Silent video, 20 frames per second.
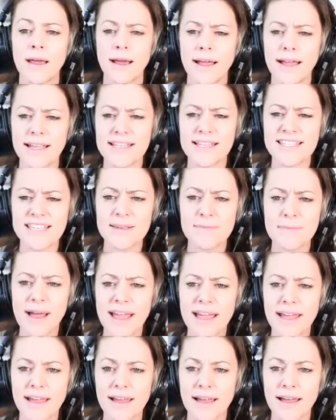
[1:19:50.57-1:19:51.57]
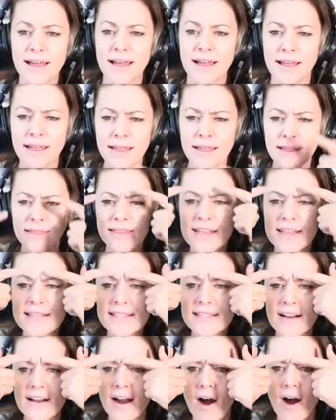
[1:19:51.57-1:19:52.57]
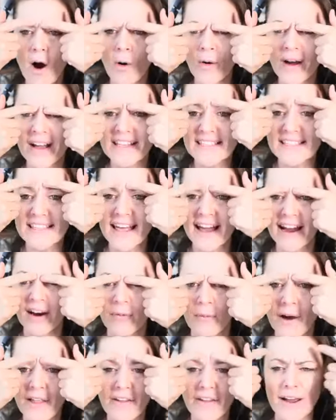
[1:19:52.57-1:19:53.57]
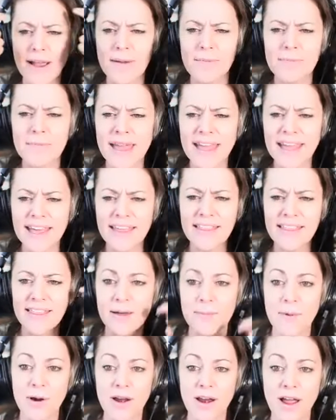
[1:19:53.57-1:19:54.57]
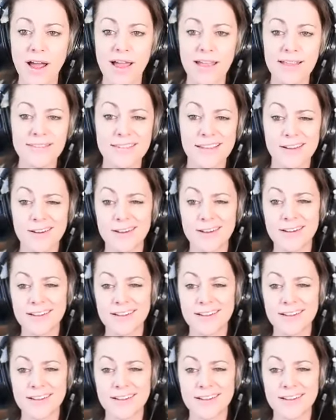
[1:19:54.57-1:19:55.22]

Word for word: I can see my, uh, these are always there, whether I'm making them or not. So